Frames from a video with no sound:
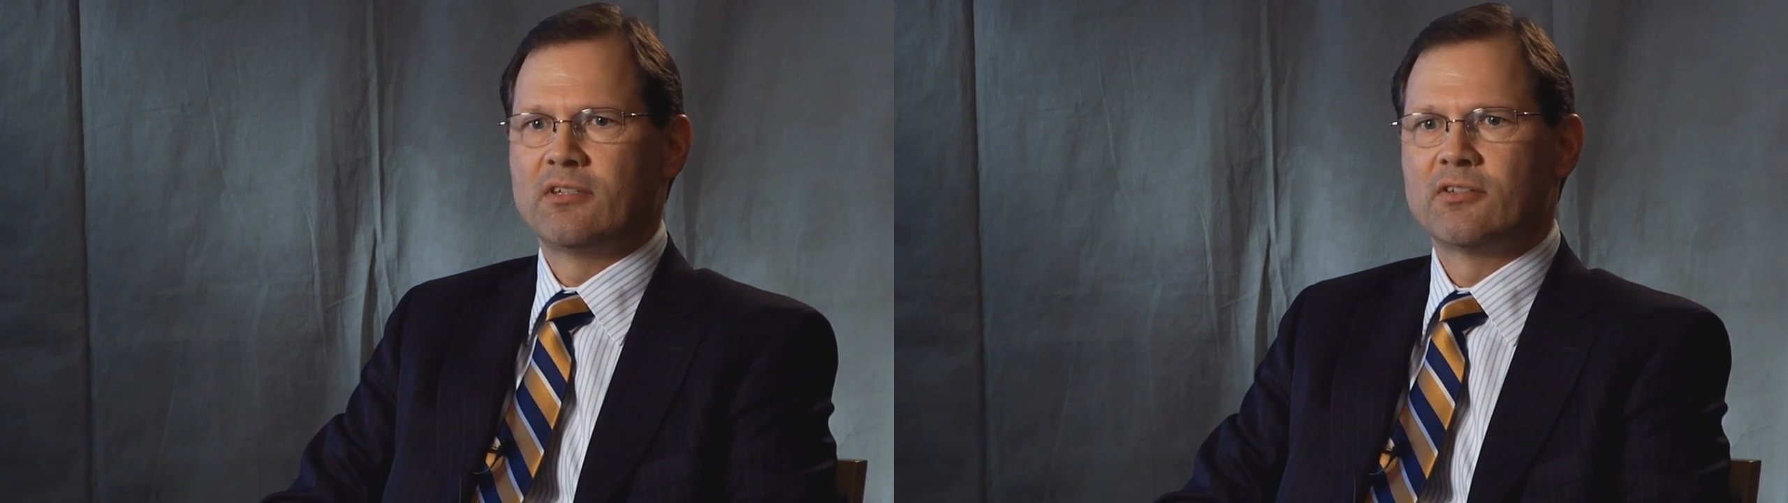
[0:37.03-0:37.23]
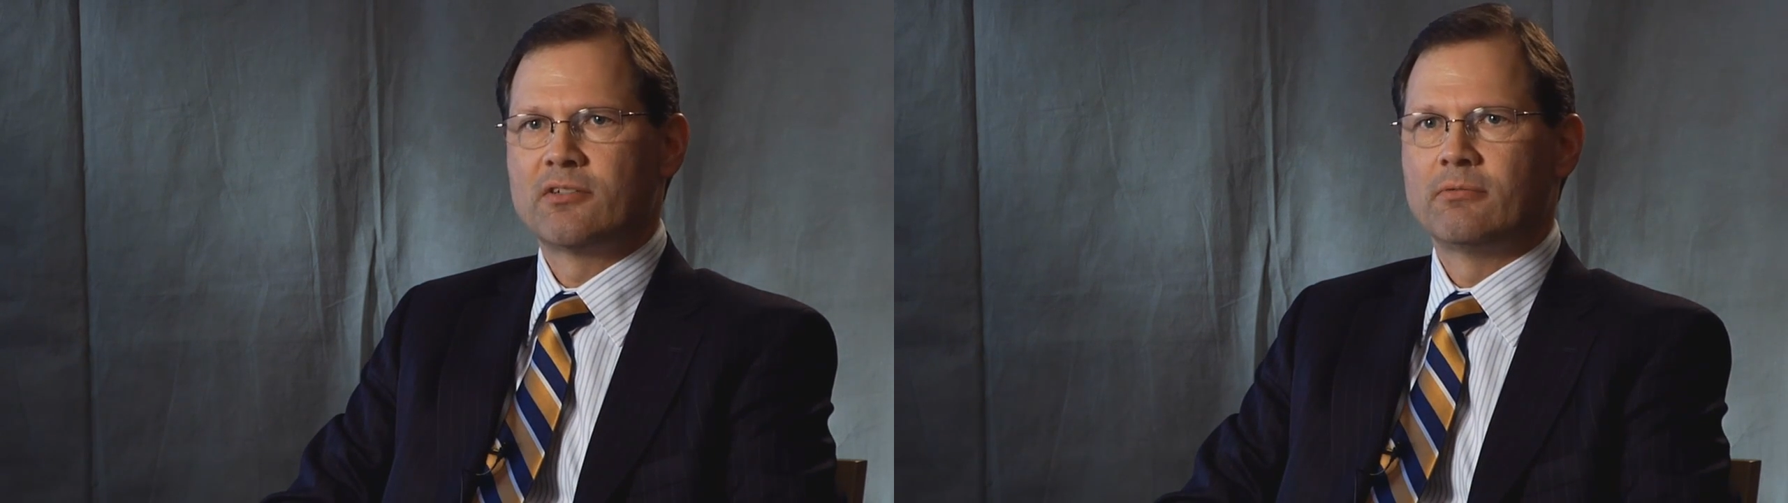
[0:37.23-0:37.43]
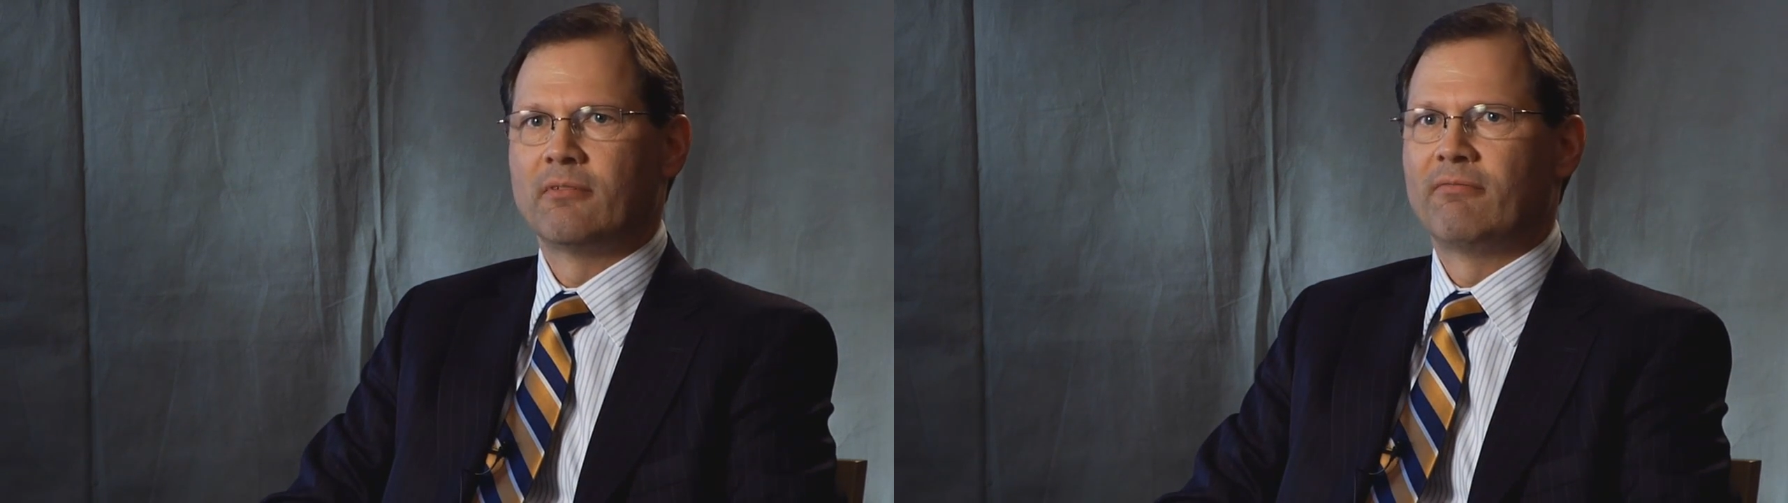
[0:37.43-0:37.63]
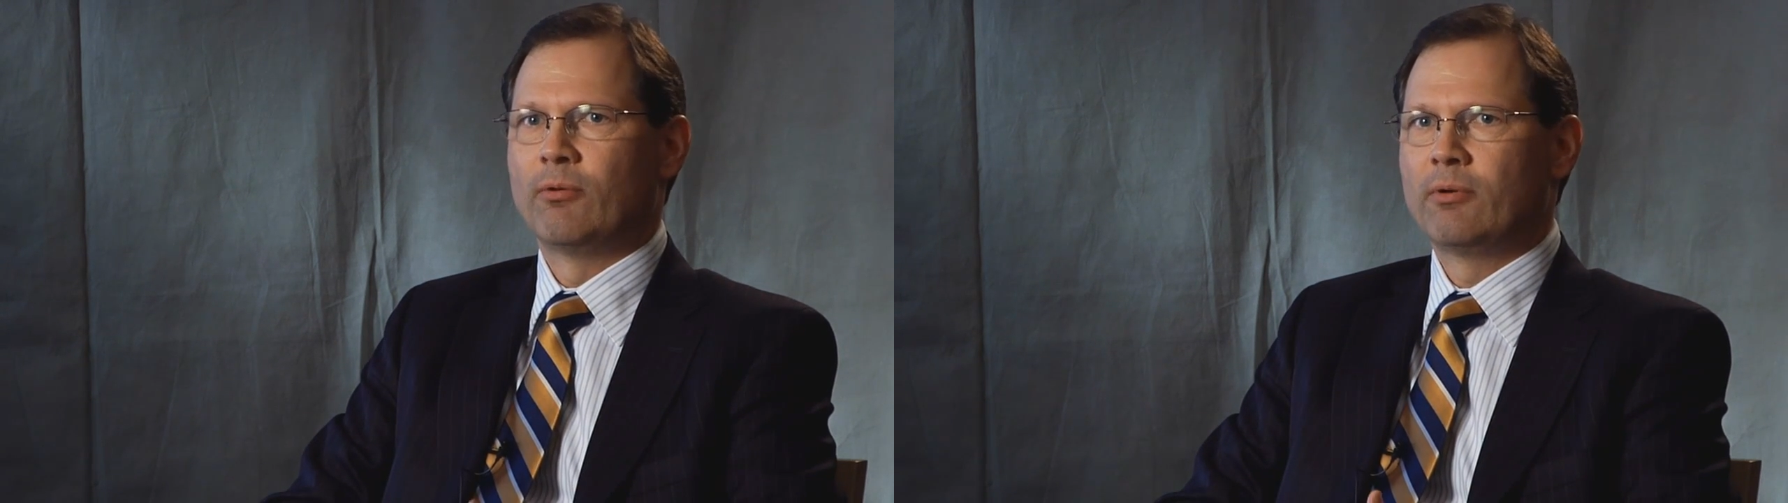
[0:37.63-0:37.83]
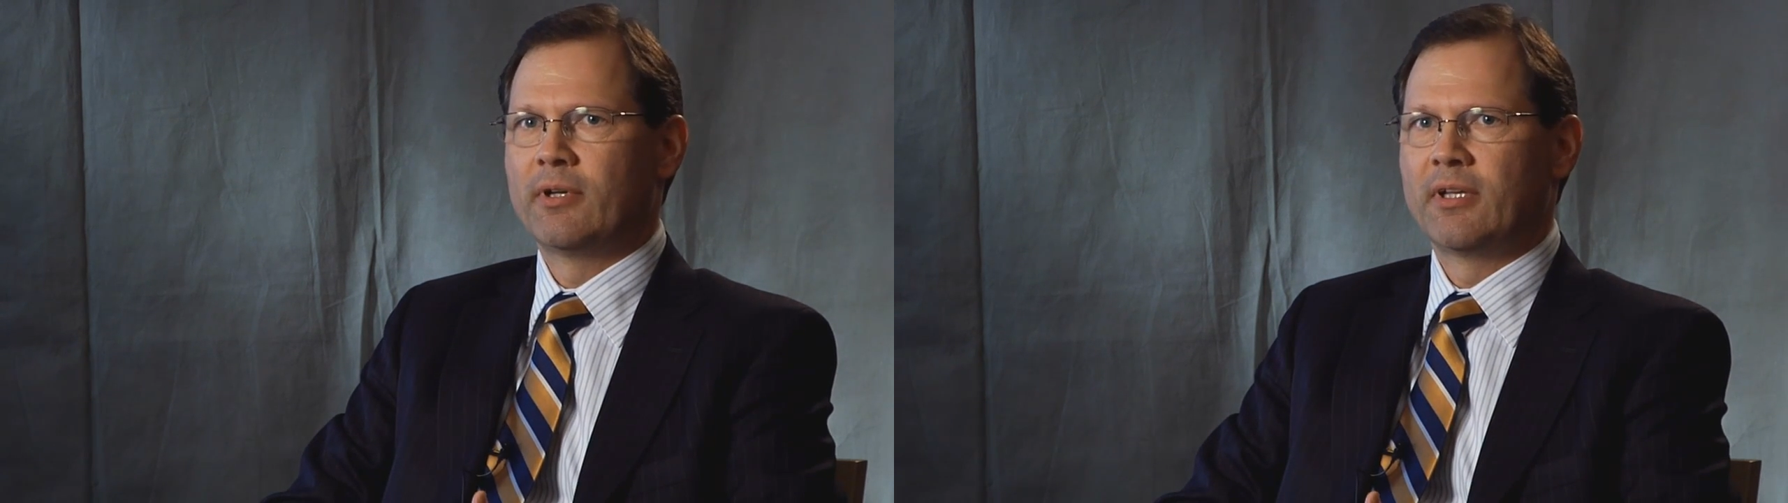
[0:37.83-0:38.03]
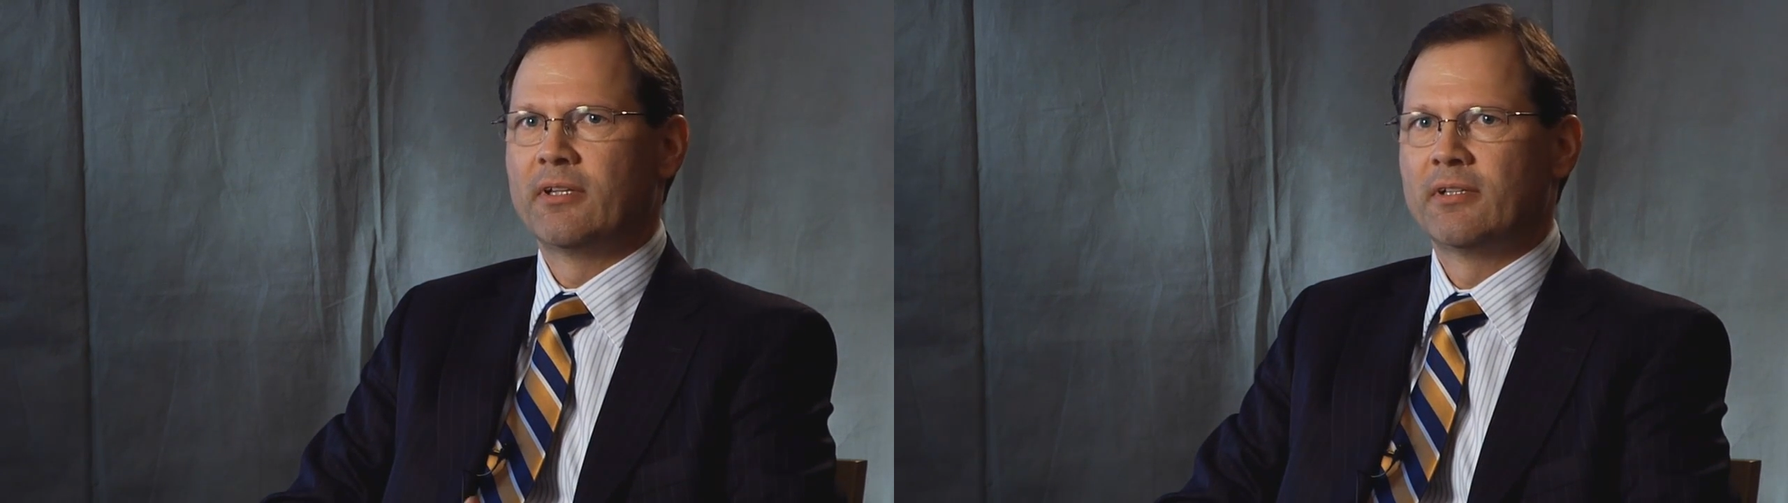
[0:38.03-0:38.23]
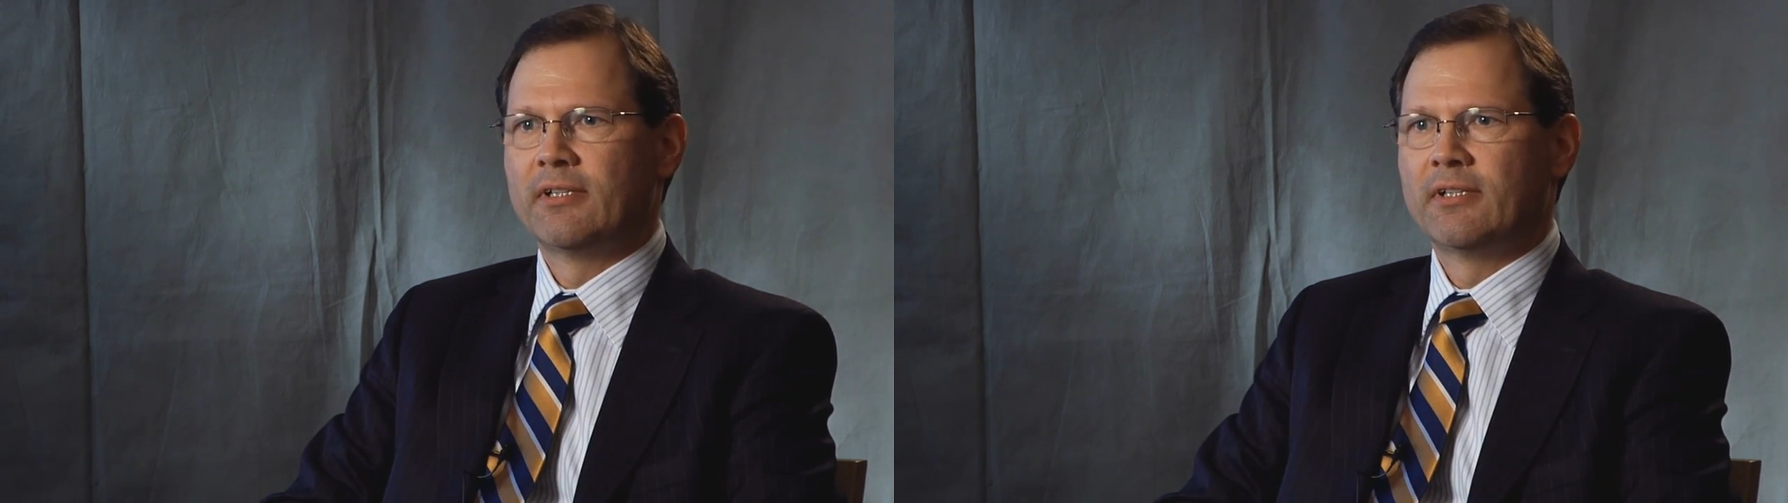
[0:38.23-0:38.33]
just to avoid